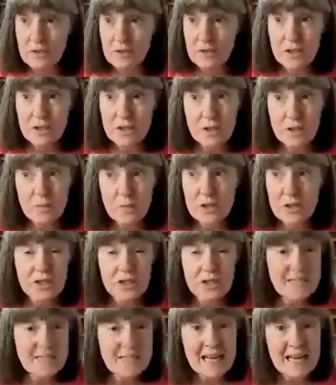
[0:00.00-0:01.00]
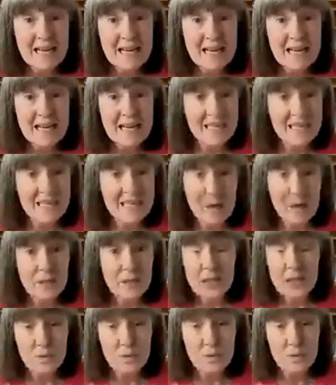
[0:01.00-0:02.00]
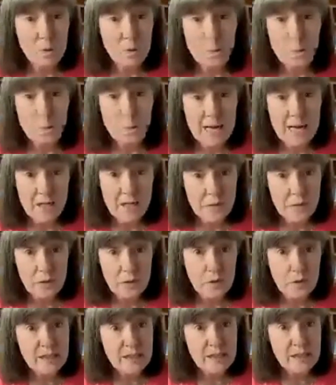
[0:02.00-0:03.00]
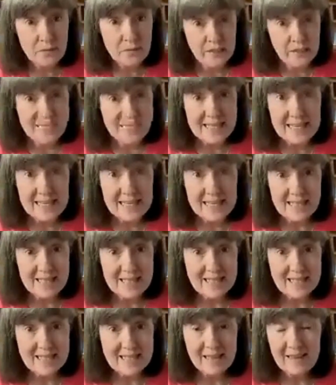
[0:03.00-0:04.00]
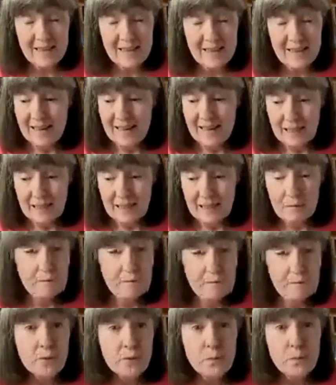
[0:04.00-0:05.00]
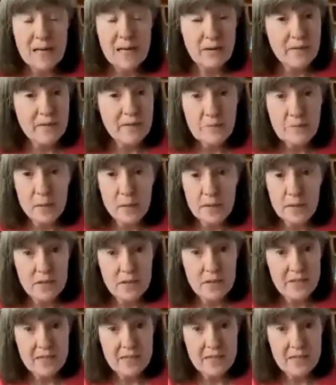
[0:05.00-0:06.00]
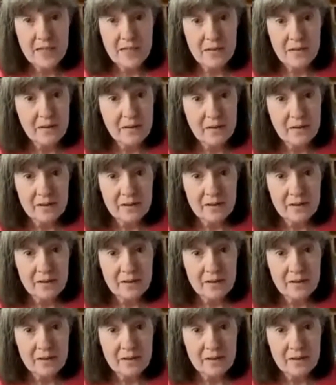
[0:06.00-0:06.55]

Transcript: She was just connected that way. She was more watchful, looking for the signs. And we had 5 more years together.